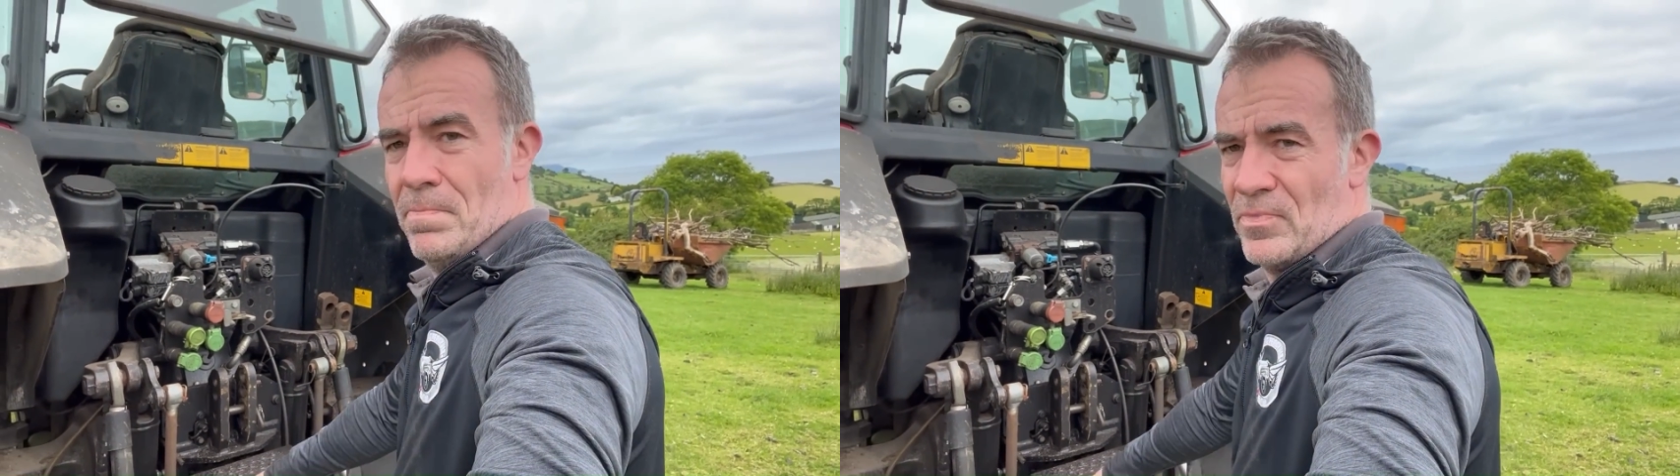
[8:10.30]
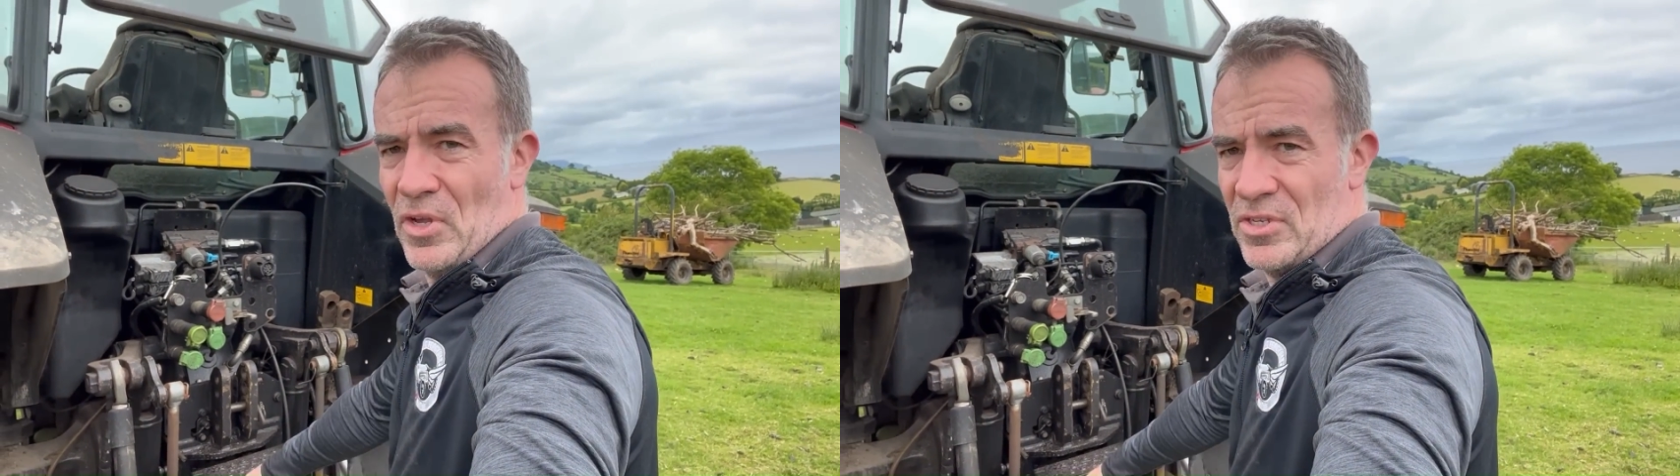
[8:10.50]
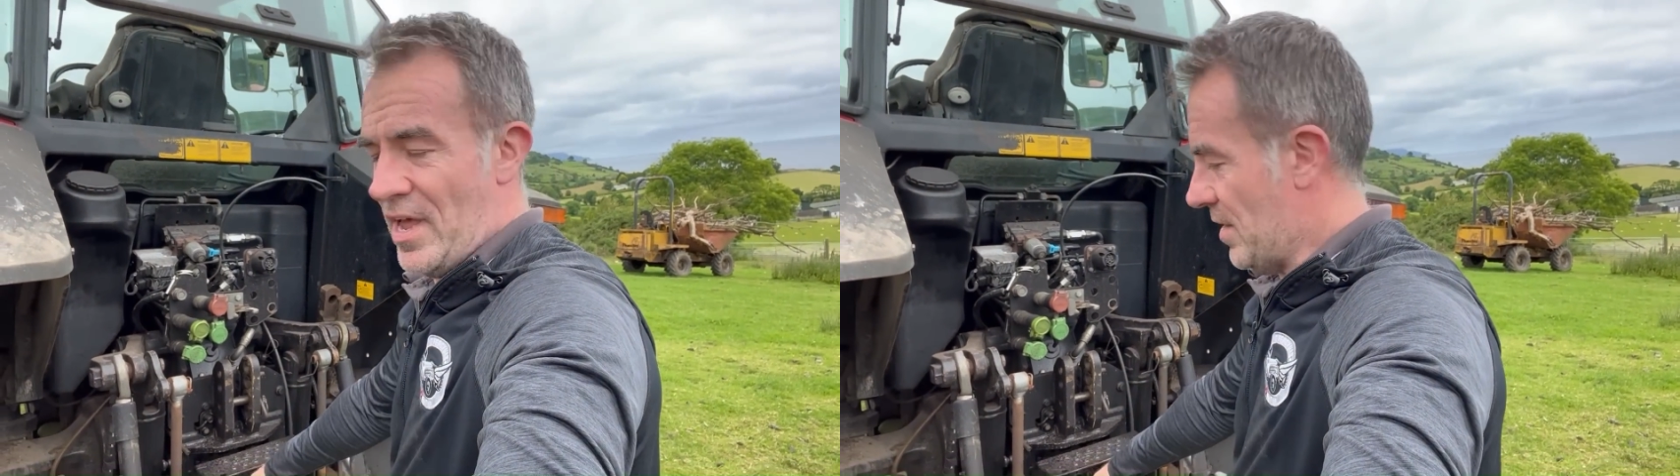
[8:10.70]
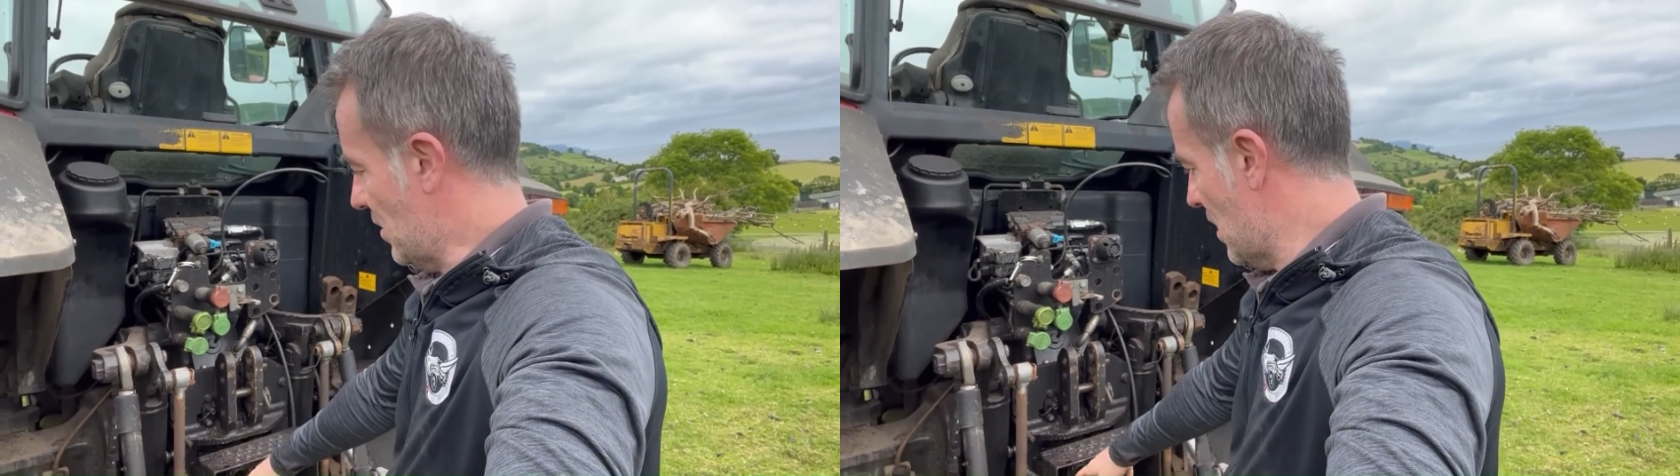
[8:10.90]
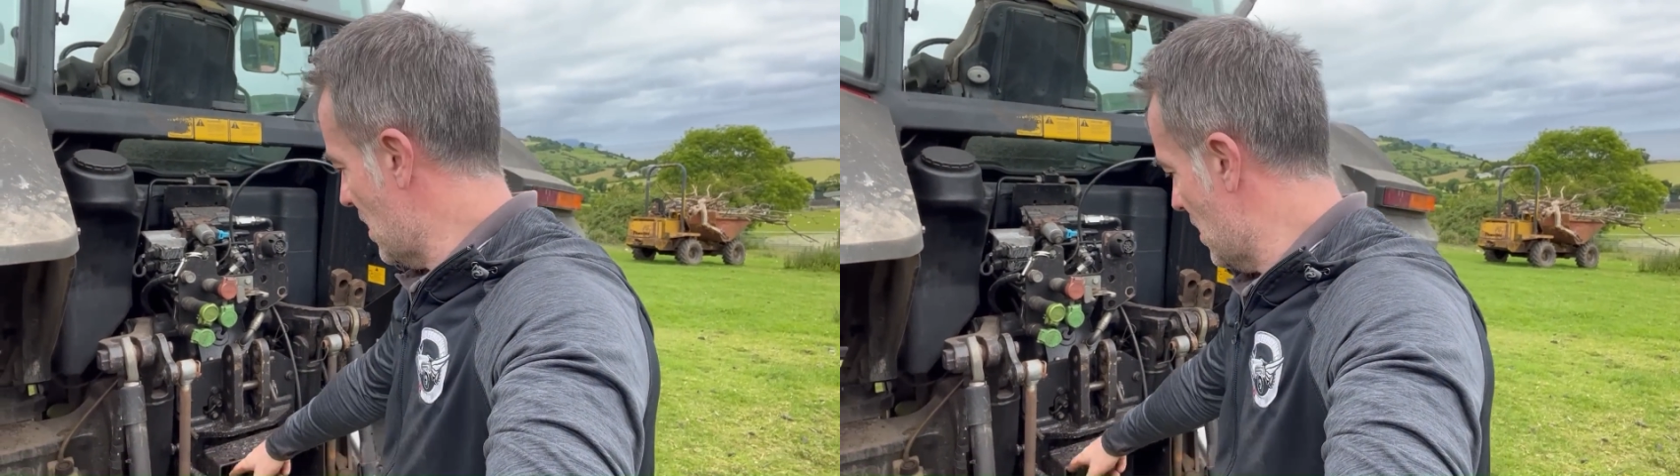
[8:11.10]
It doesn't hit
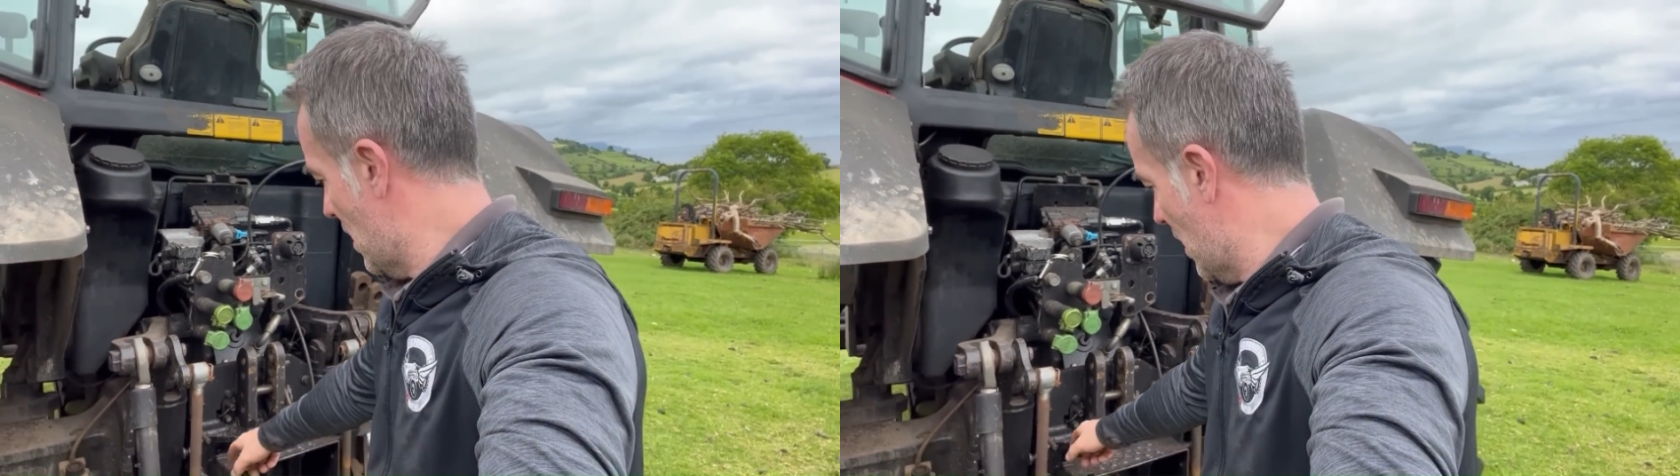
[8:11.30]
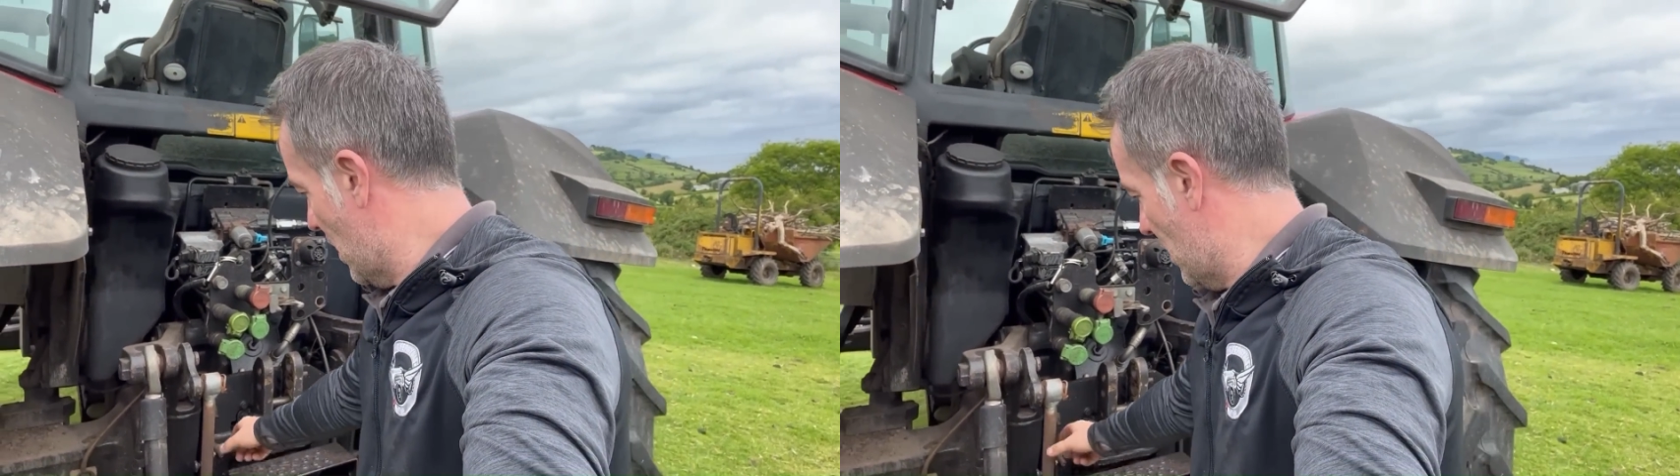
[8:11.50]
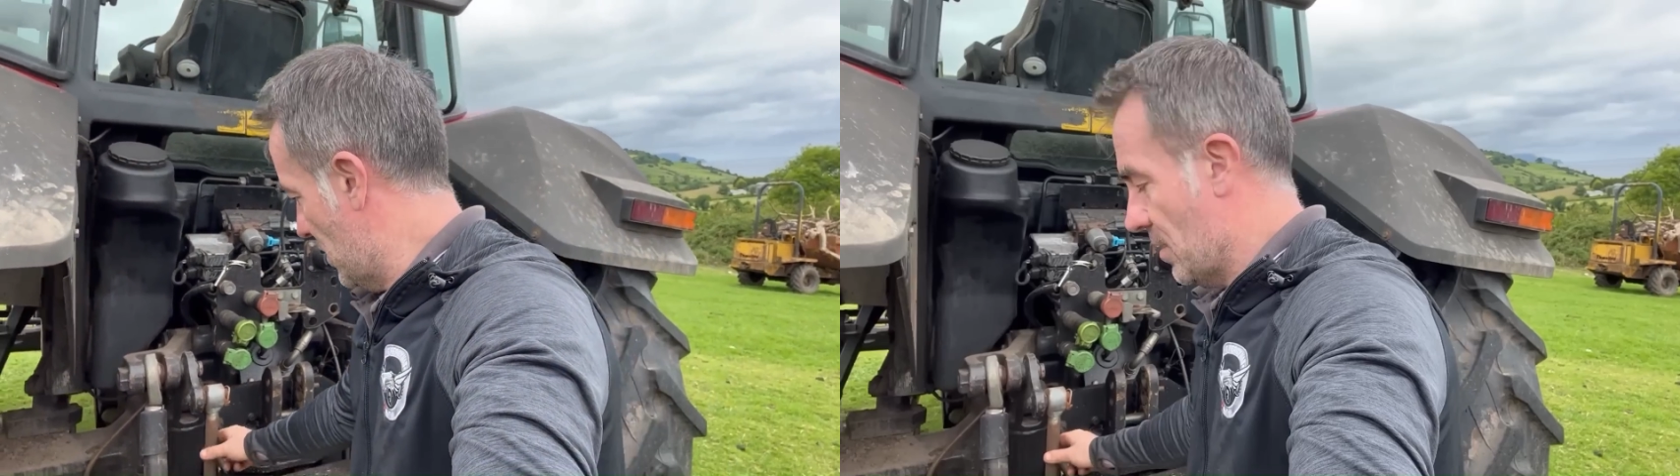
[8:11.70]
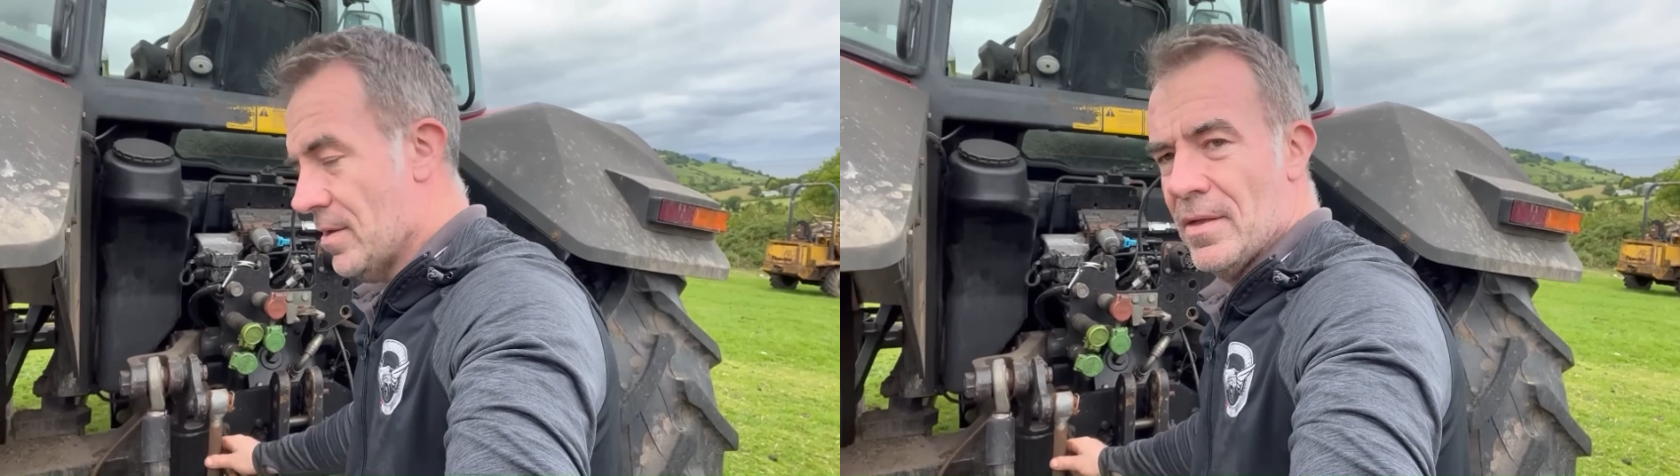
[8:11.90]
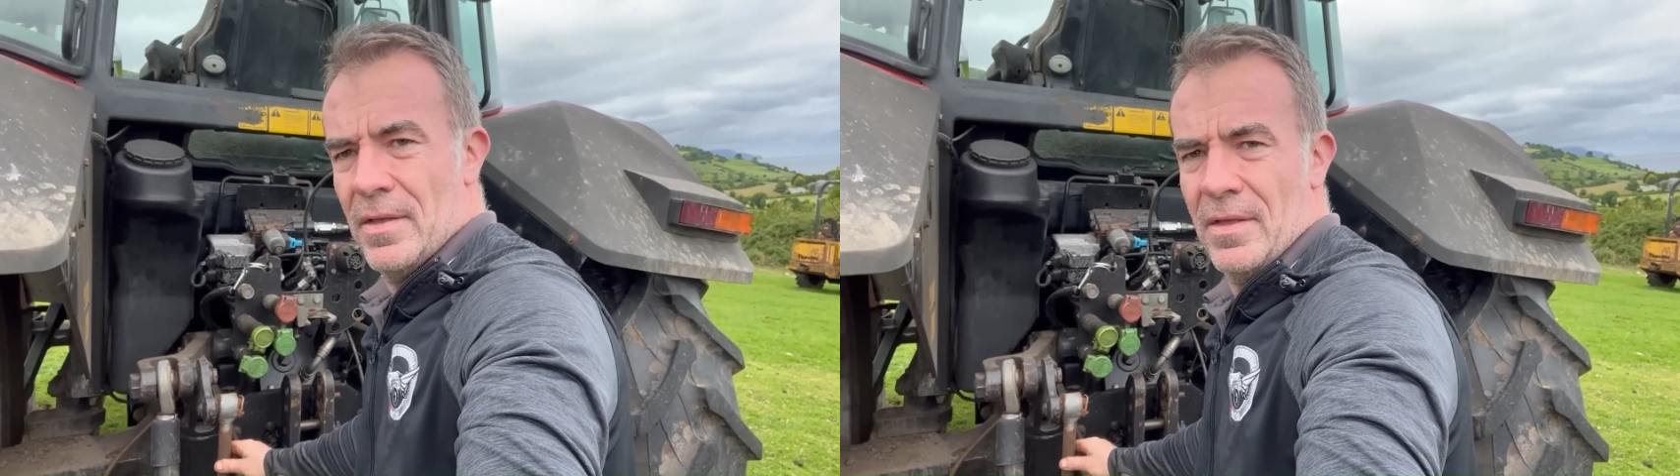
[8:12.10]

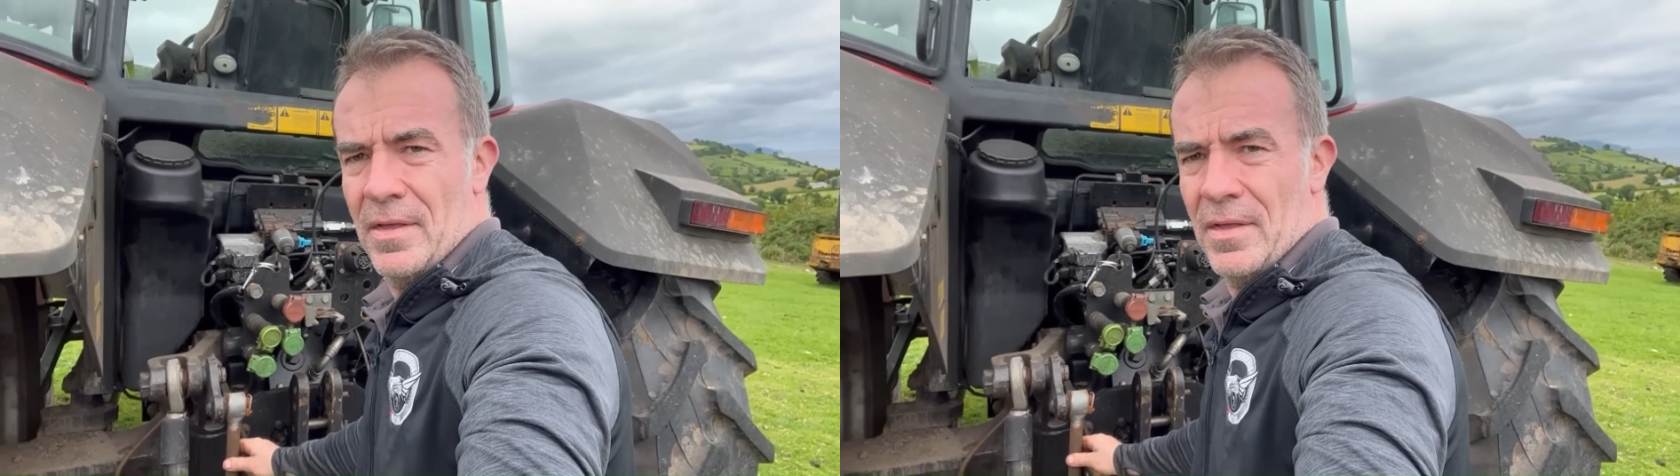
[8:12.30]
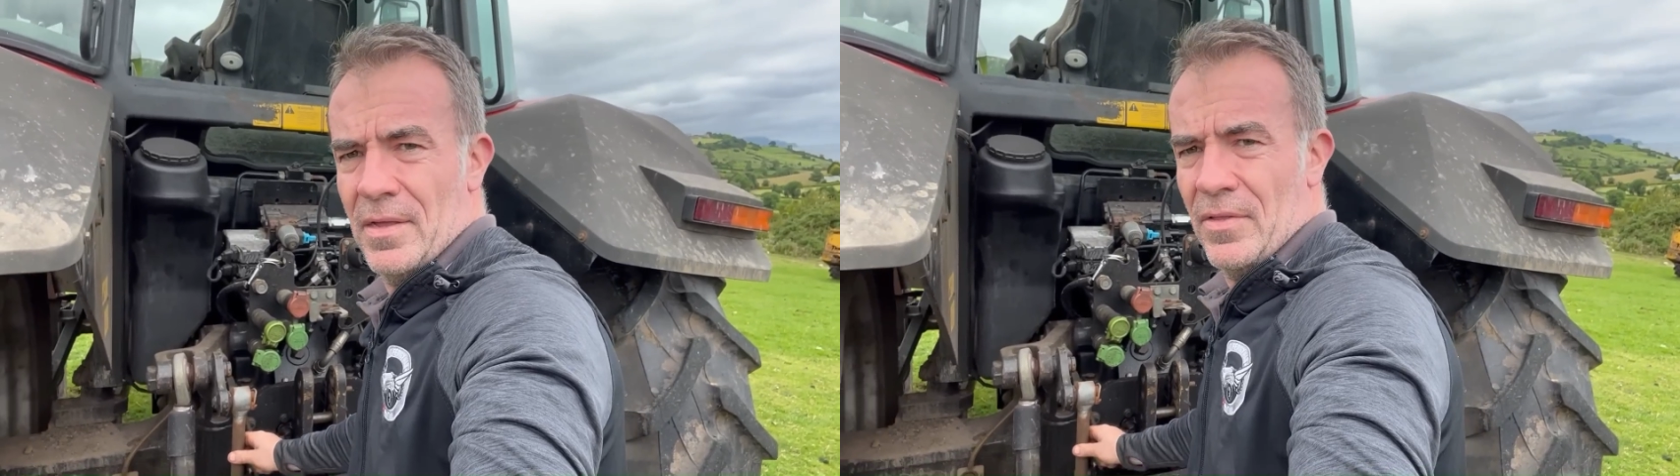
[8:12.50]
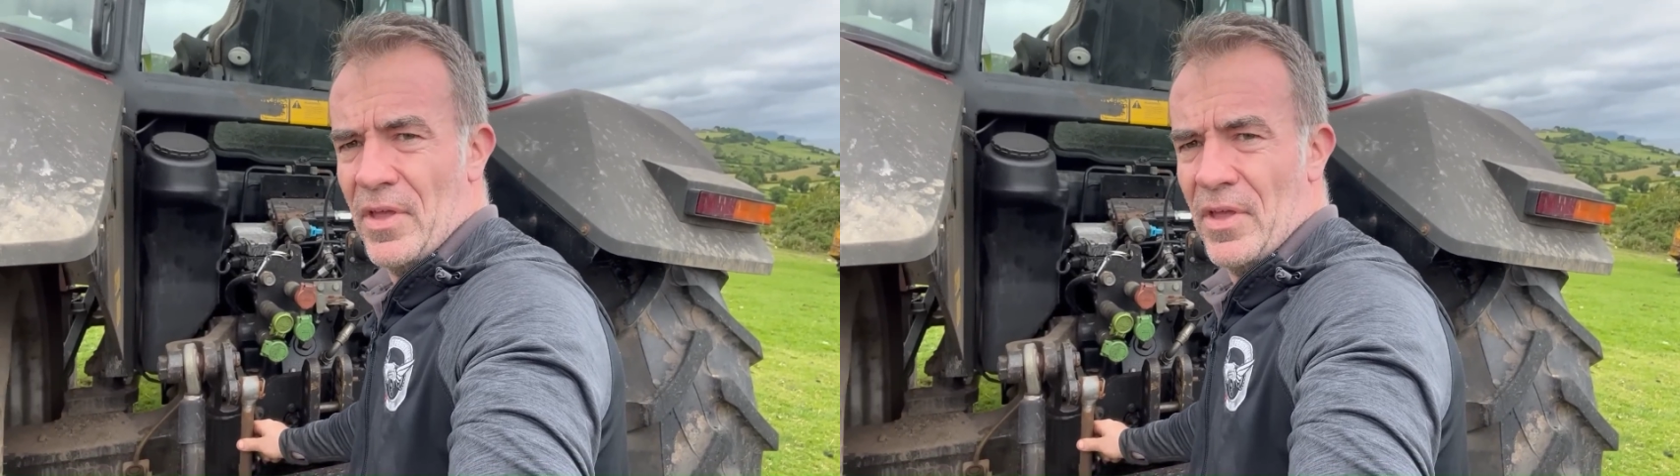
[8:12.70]
the